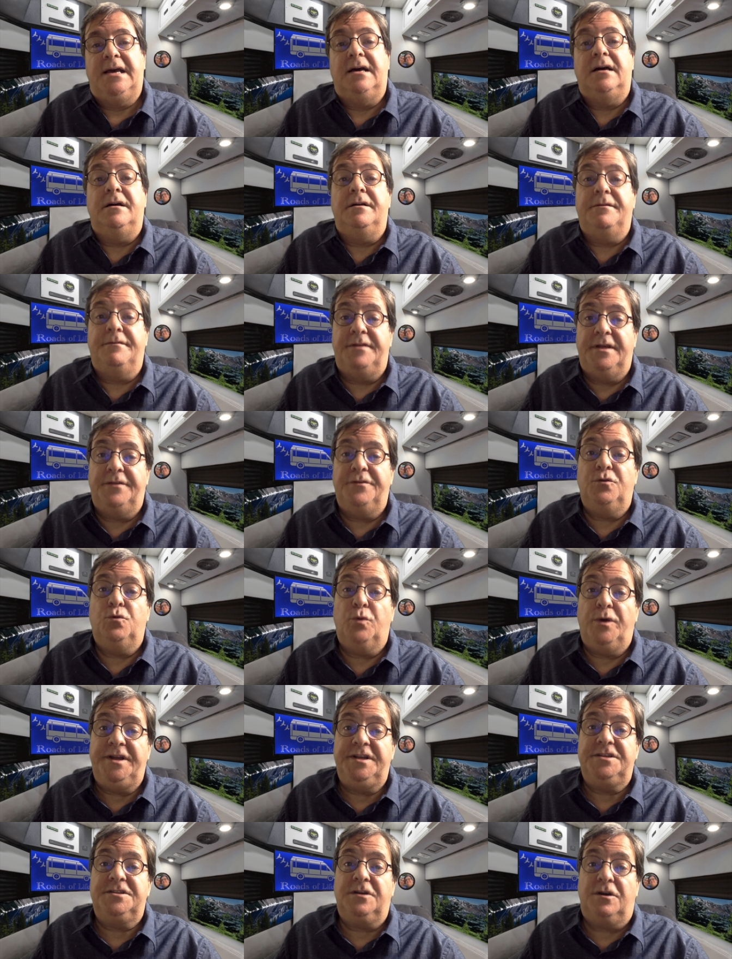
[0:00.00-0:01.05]
Then the
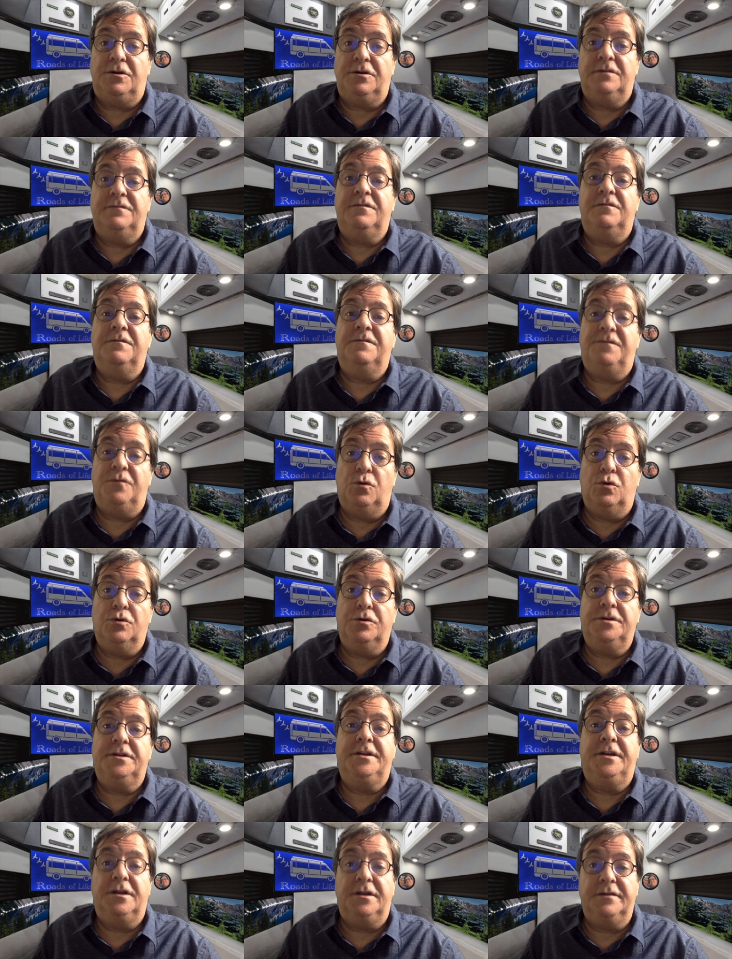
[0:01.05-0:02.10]
wait started for Ford
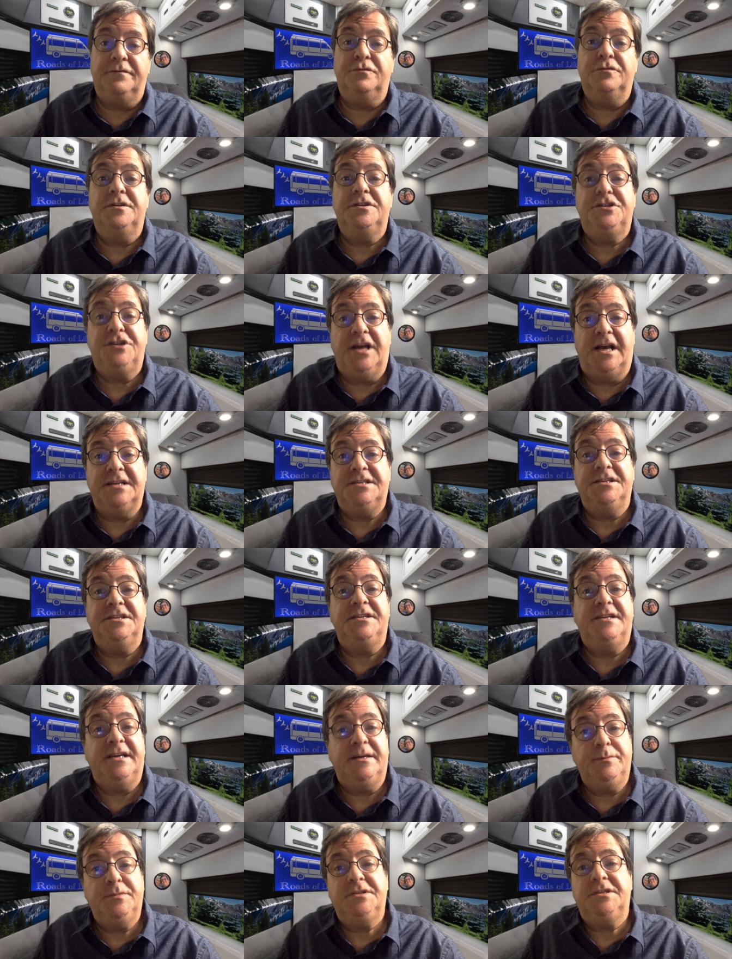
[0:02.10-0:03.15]
to deliver the chassis to
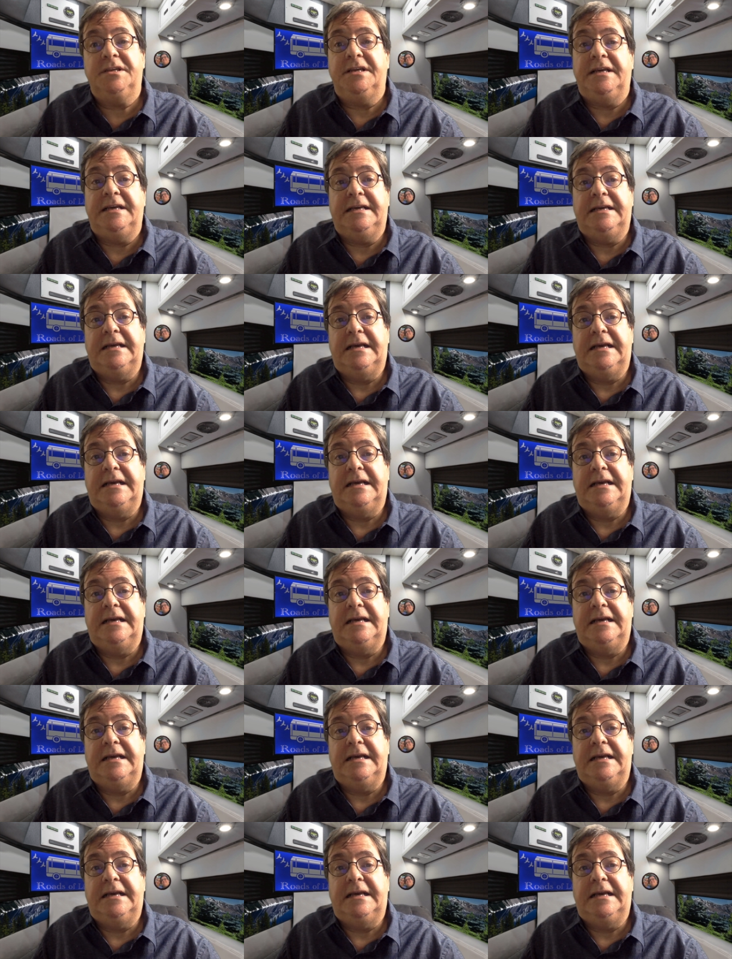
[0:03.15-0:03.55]
Embassy.